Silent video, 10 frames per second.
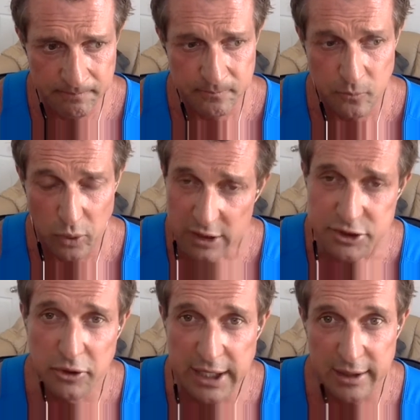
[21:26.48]
we also
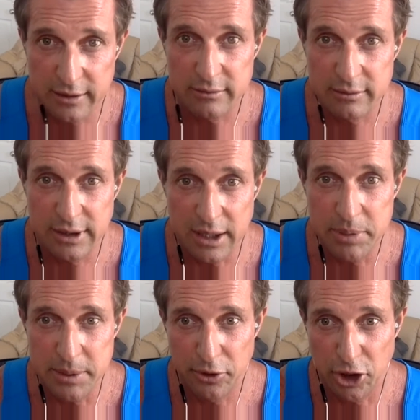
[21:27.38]
can't get people to
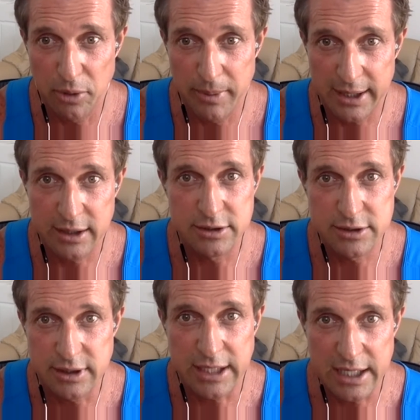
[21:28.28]
go back into the
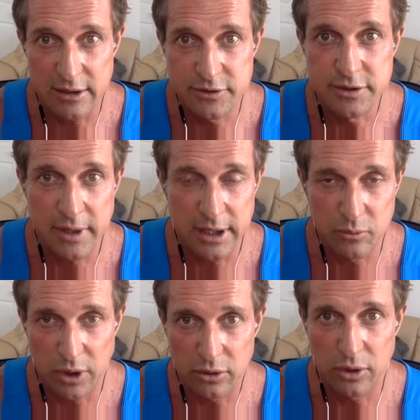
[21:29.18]
caves and wear
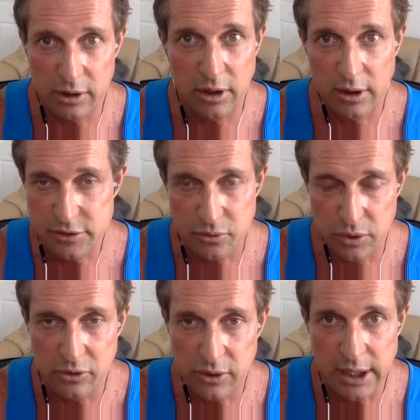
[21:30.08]
loincloths and
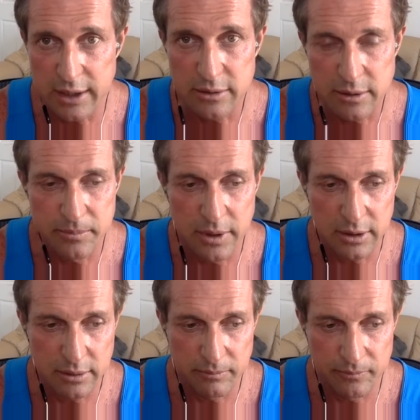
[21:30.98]
recreate
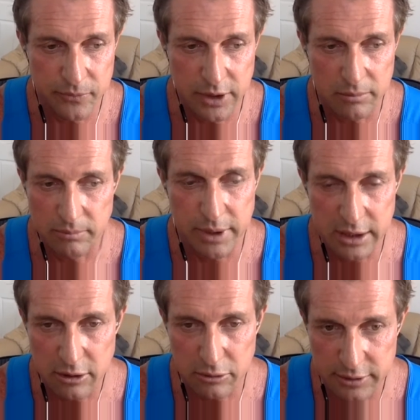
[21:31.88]
um, you know
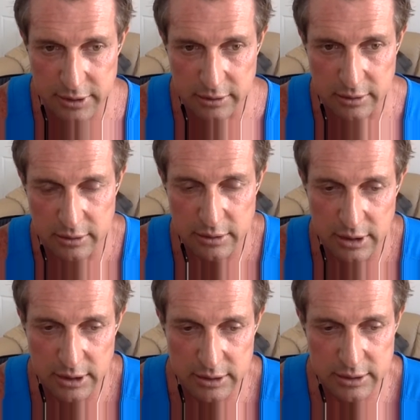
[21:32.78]
paleolithic
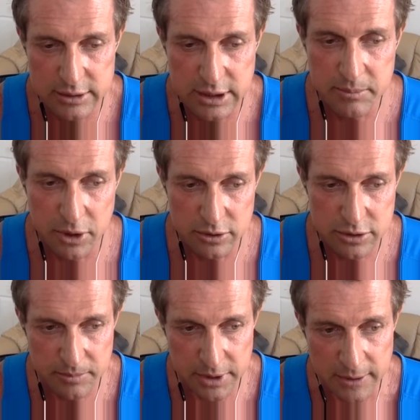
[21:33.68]
uh, time period or
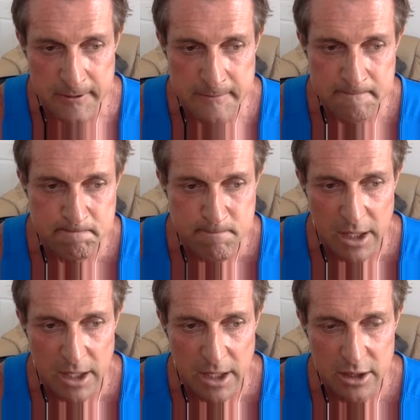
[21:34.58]
something
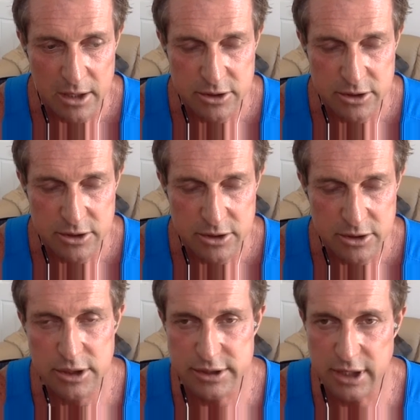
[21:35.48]
so it's
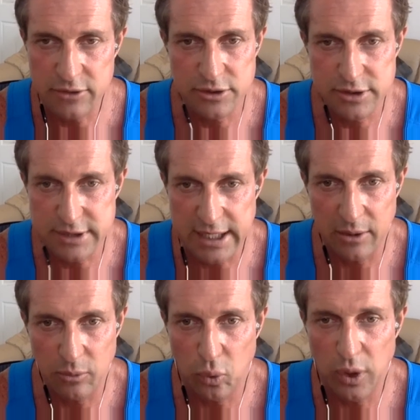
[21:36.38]
important to just
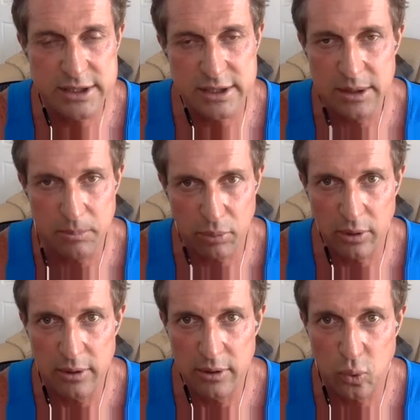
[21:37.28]
understand what sleep
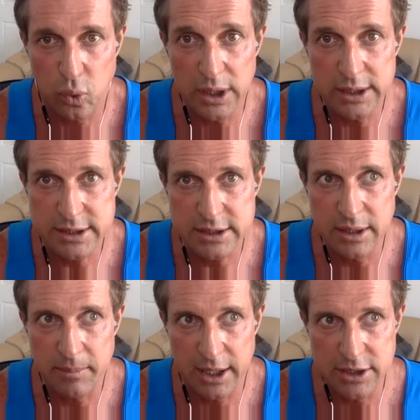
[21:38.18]
what sleep
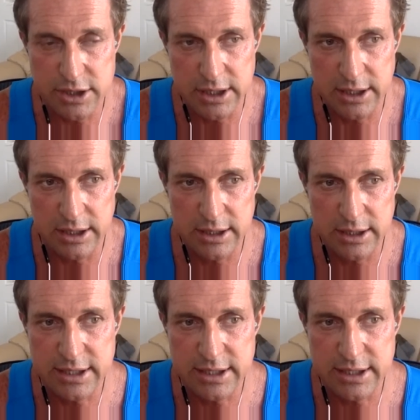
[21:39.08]
hygiene is
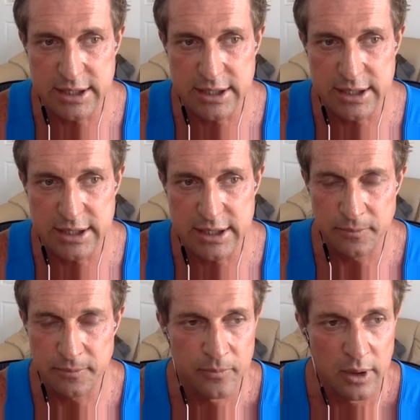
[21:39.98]
aiming to do